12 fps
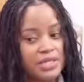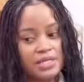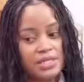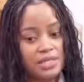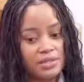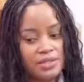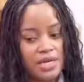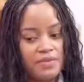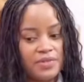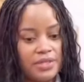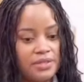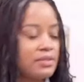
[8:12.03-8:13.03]
Giving
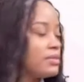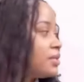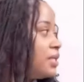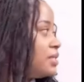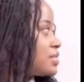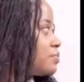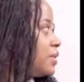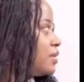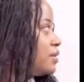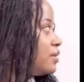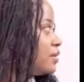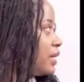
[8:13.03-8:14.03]
relevant,
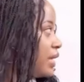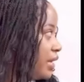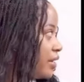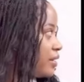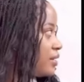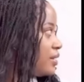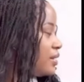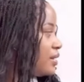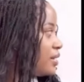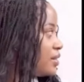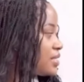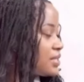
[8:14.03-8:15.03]
insightful, valuable
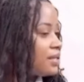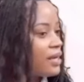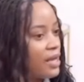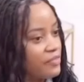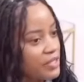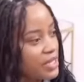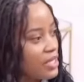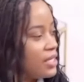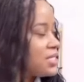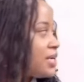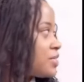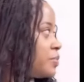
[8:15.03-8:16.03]
feedback and
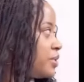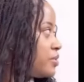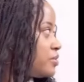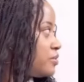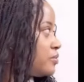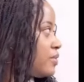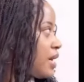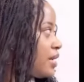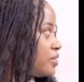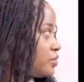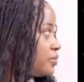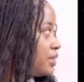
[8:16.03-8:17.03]
insight
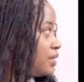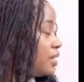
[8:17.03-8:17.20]
requires